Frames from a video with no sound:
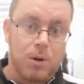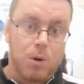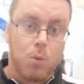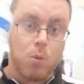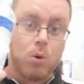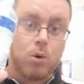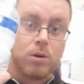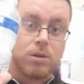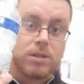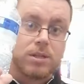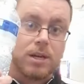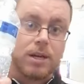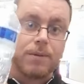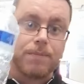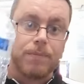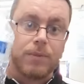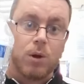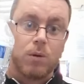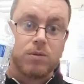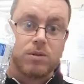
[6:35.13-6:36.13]
water.
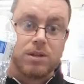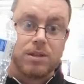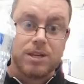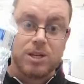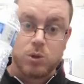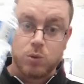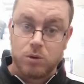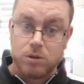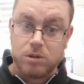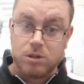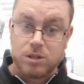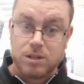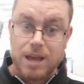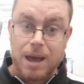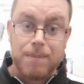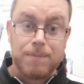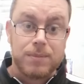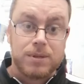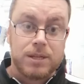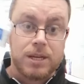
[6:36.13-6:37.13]
Obviously, this one's
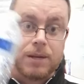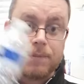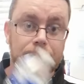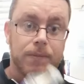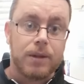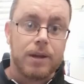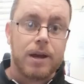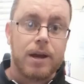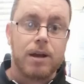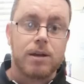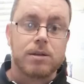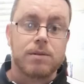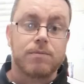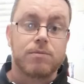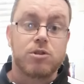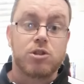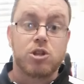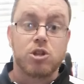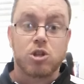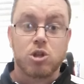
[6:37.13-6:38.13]
empty because
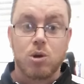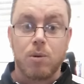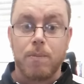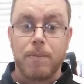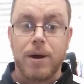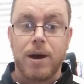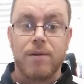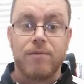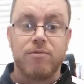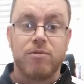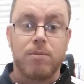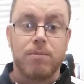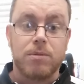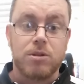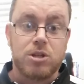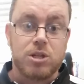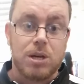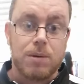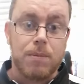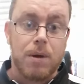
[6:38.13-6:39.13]
I've just come back from
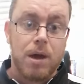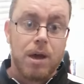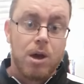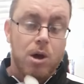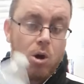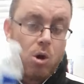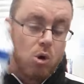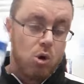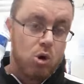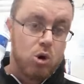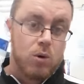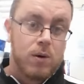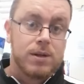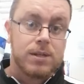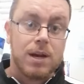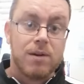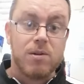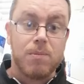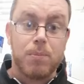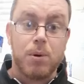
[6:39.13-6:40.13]
the gym.
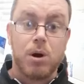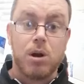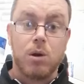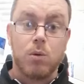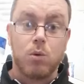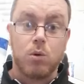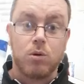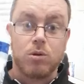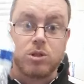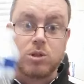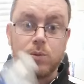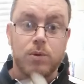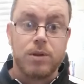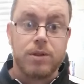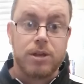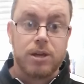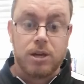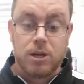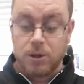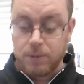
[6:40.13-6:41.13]
Always have a bottle of water
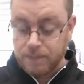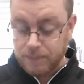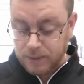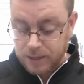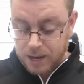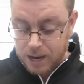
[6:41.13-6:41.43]
with you.